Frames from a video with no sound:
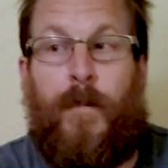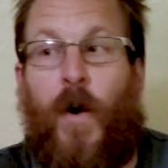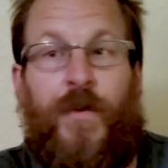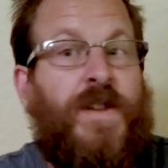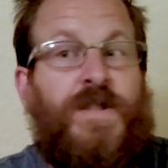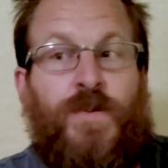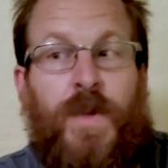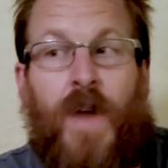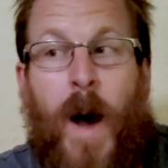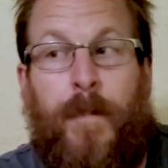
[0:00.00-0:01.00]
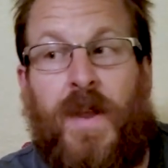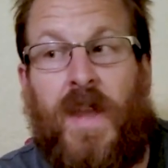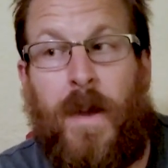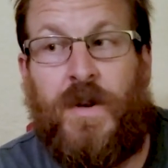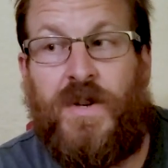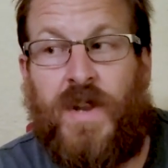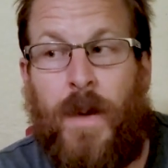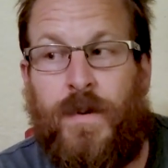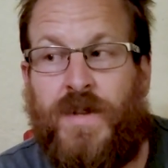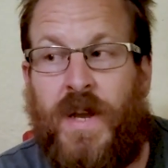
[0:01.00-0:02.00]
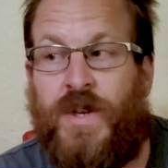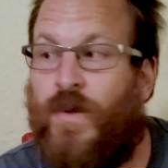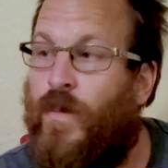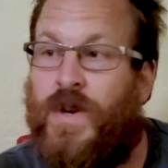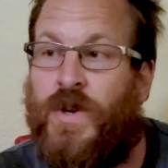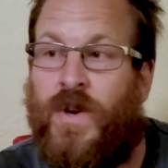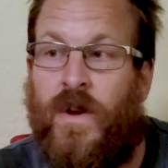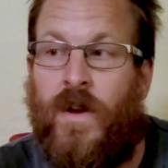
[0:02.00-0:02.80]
Both lenses with optic image stabilization, which